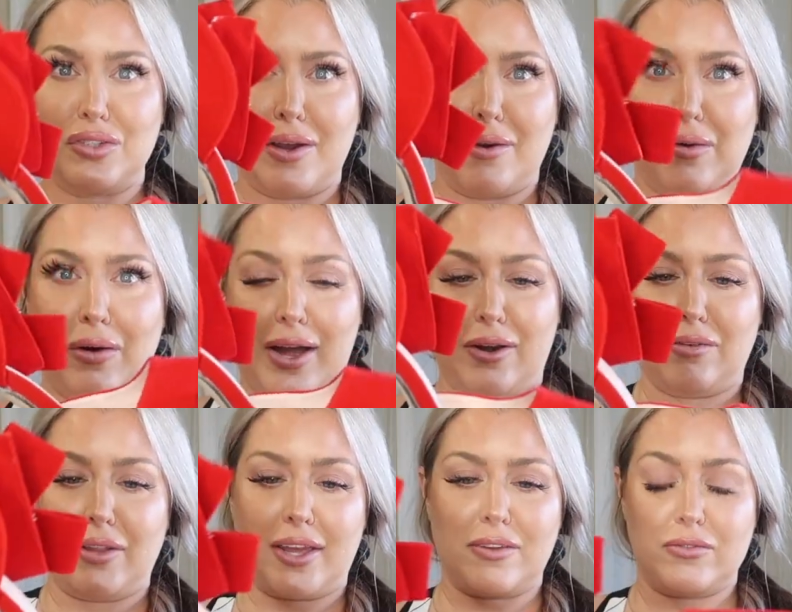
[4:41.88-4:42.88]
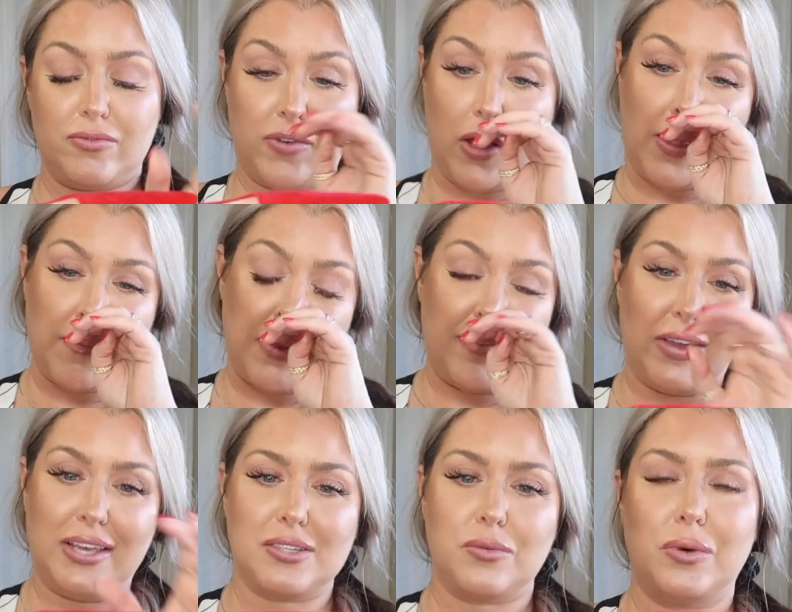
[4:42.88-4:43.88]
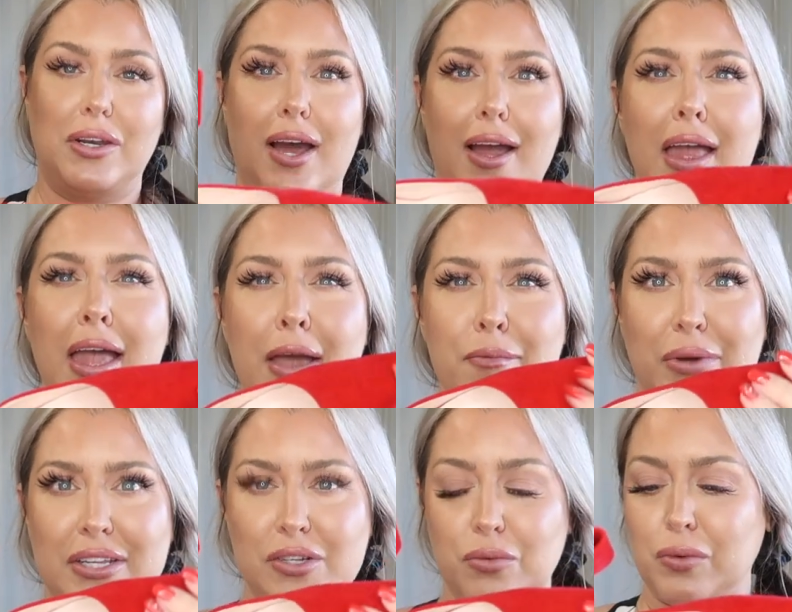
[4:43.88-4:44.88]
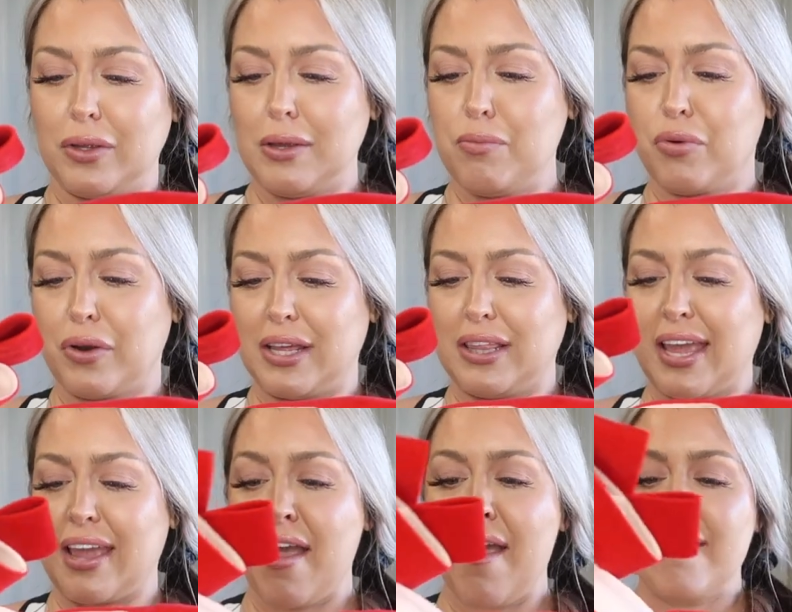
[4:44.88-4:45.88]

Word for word: so I don't like fall on my face and whatnot. But it's a really pretty like